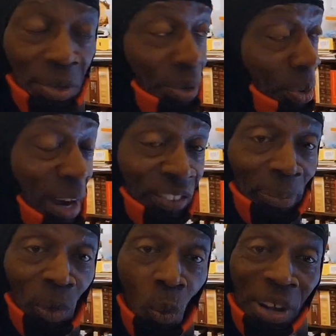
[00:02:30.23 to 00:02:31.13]
you have to
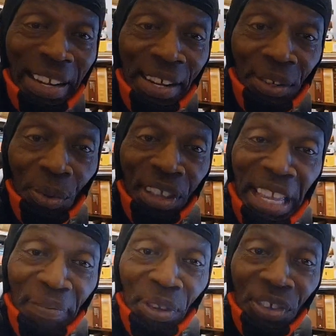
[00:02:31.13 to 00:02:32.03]
be willing to
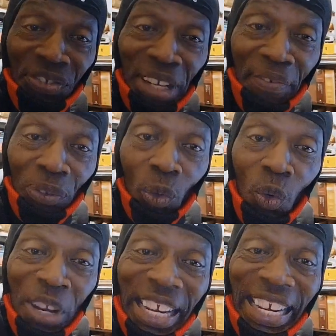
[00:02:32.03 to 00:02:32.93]
give yourself to
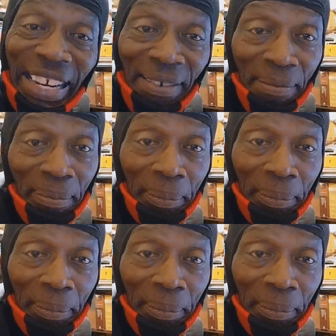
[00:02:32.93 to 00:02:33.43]
reading.